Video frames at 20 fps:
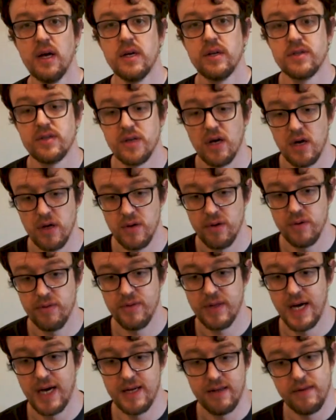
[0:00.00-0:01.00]
So
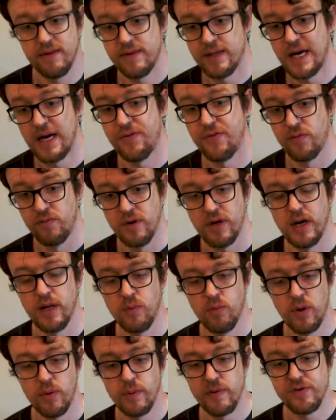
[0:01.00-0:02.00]
that's really
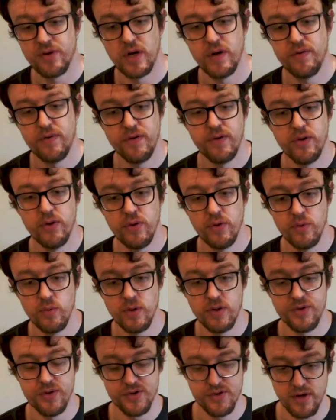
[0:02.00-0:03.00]
what we've tried to do
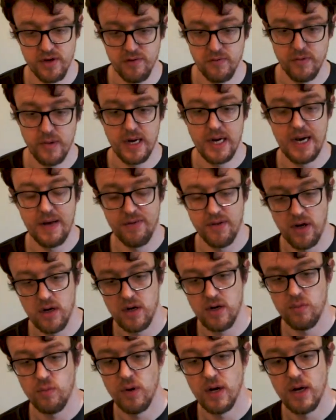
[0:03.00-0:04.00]
with the software and the
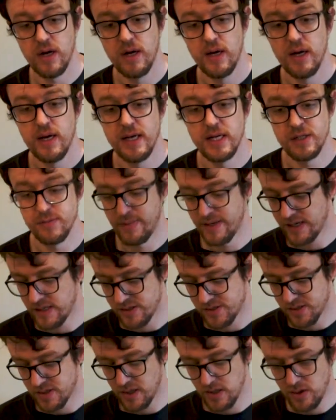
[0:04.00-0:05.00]
hardware, is make
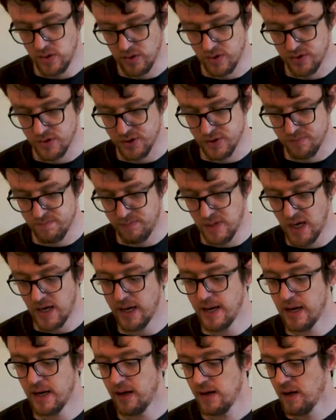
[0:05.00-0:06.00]
it so that you can just
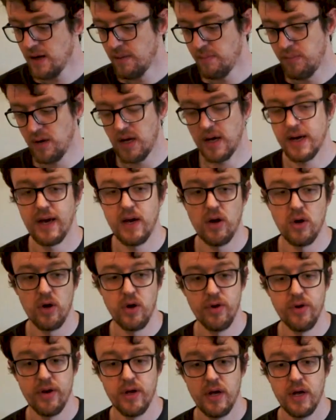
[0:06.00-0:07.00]
buy it, plug it
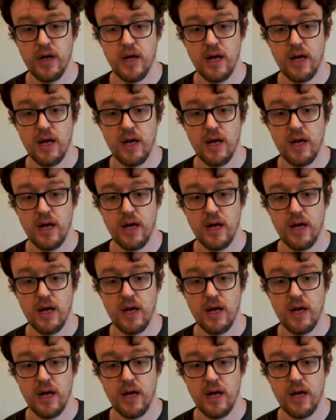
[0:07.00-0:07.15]
on,